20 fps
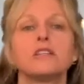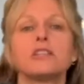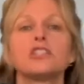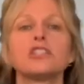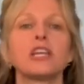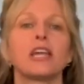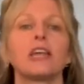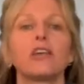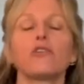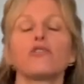
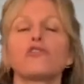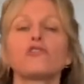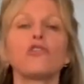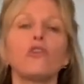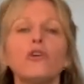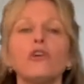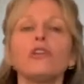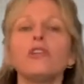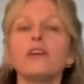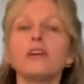shake your
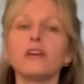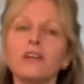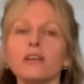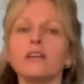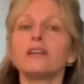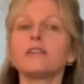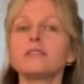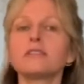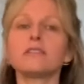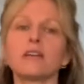
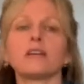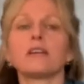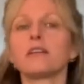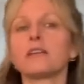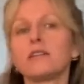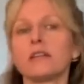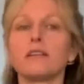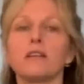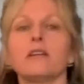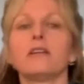shoulders.
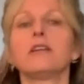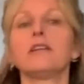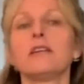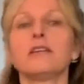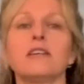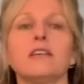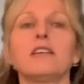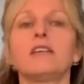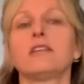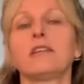
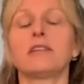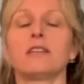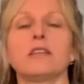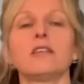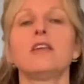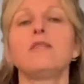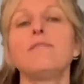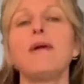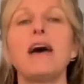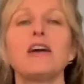
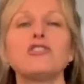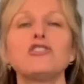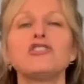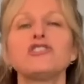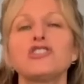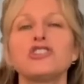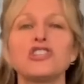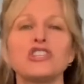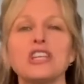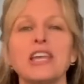
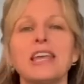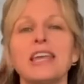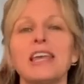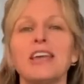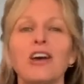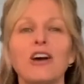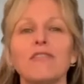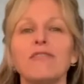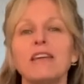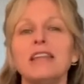Imagine just
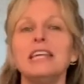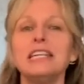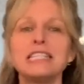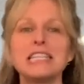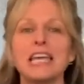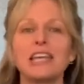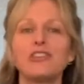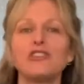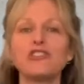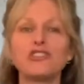shaking off any
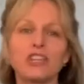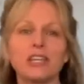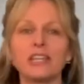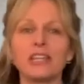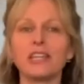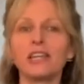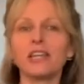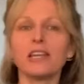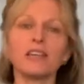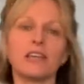
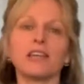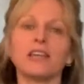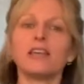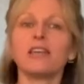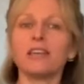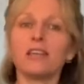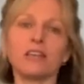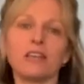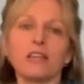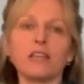tension
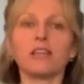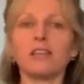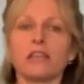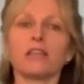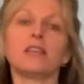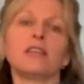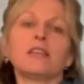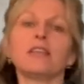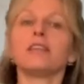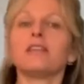
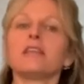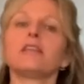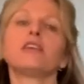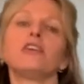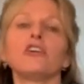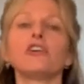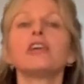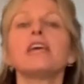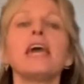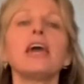
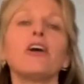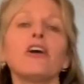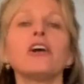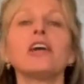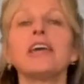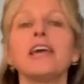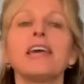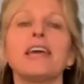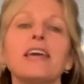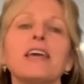you're
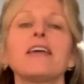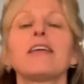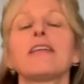carrying.